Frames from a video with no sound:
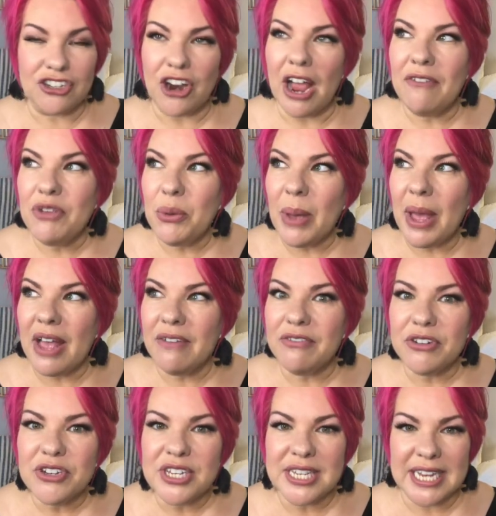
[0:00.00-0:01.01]
Have you
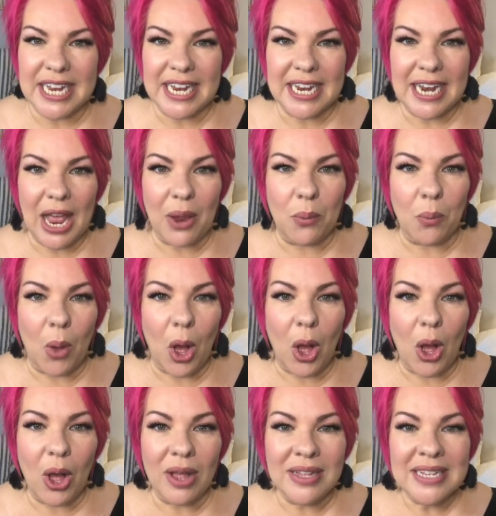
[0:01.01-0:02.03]
ever seen a
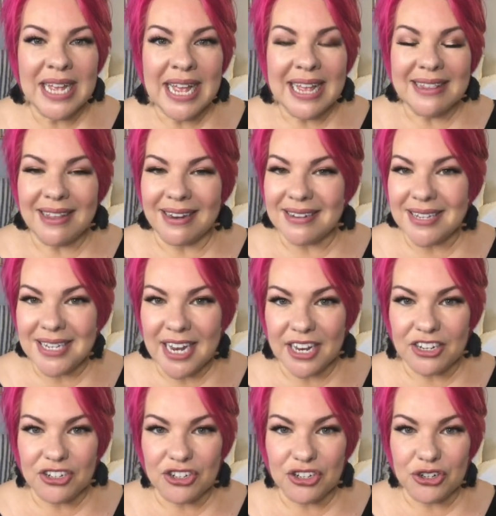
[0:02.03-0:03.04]
wall that is
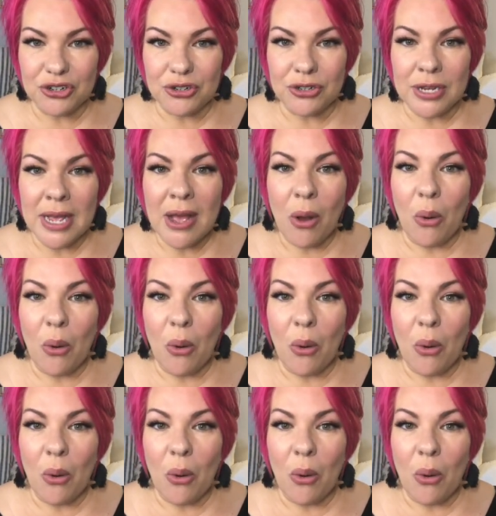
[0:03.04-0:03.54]
textured